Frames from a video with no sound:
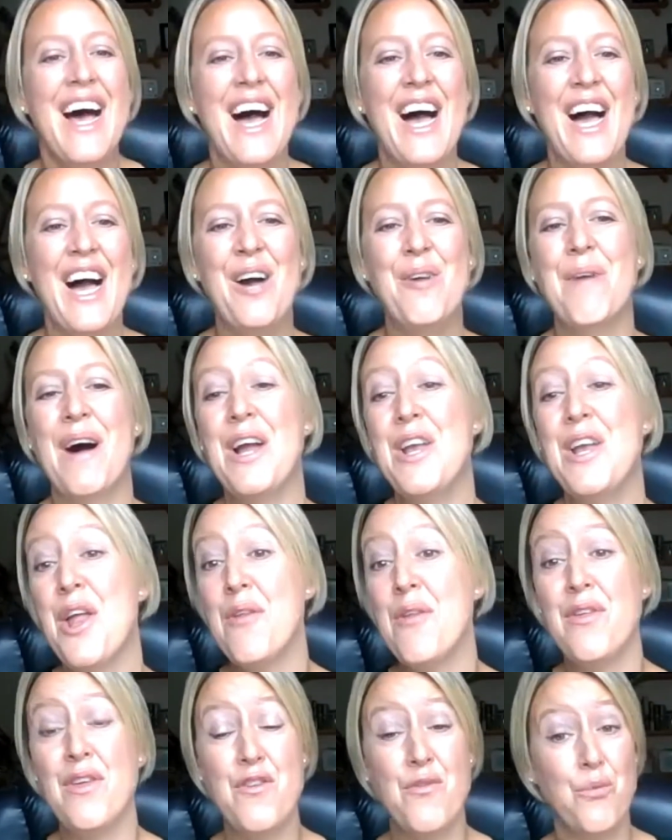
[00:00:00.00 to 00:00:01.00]
Um, I
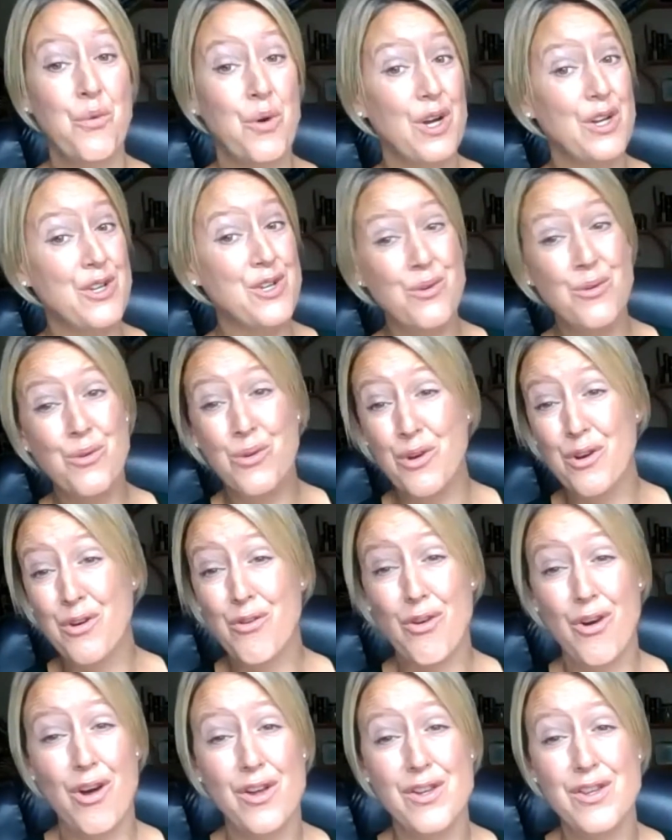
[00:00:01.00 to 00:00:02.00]
know that you've worked all
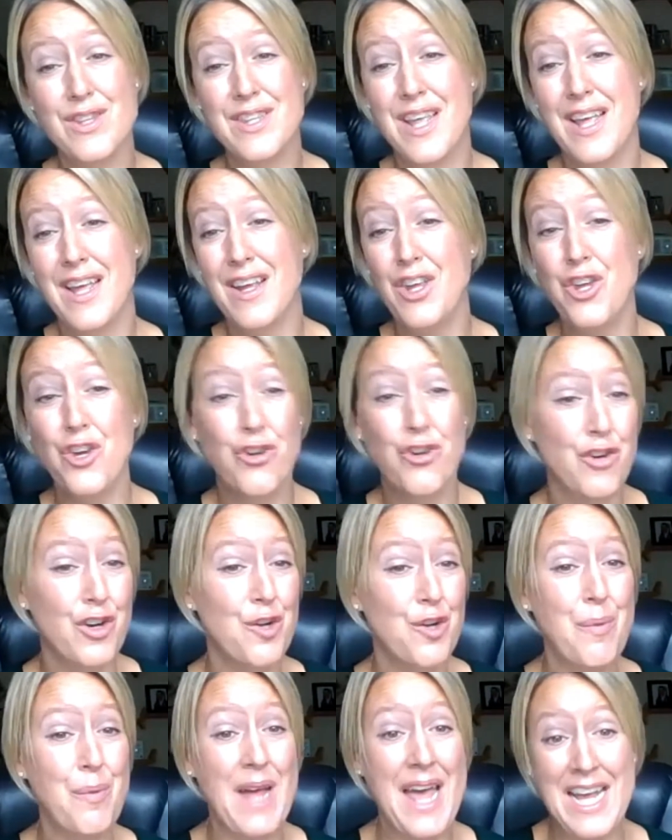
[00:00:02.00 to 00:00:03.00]
across
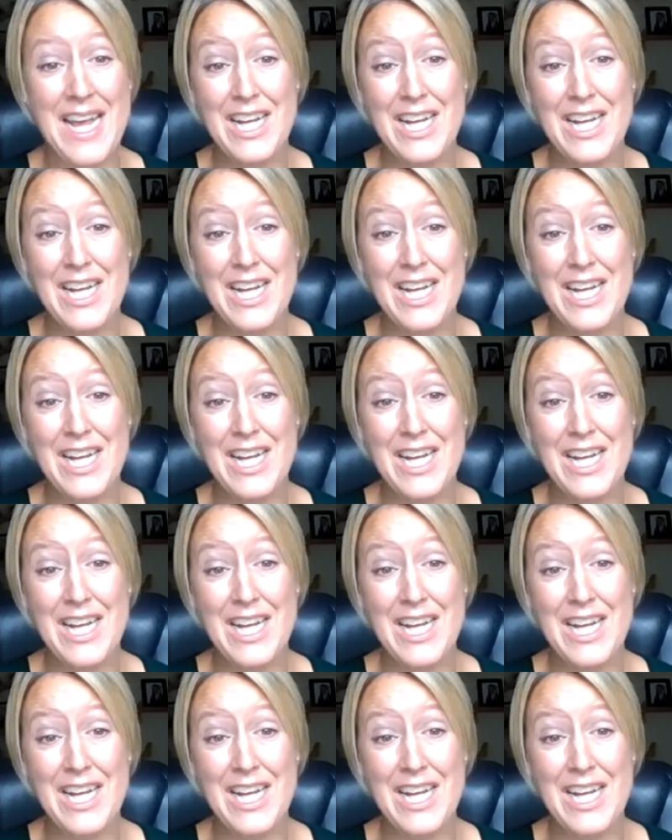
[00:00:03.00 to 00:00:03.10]
Europe,